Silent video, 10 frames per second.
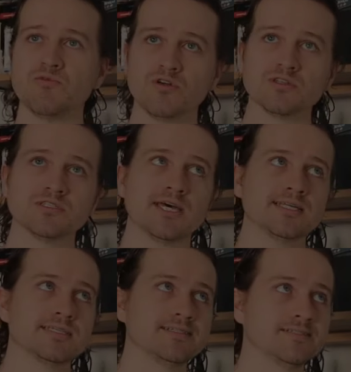font
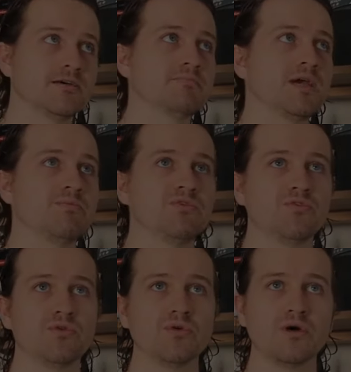sizes in some games
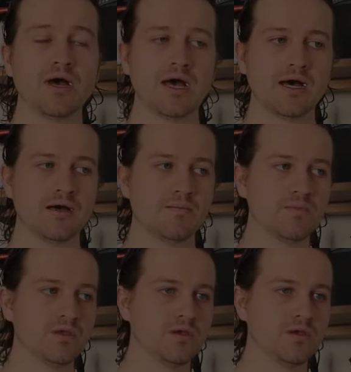for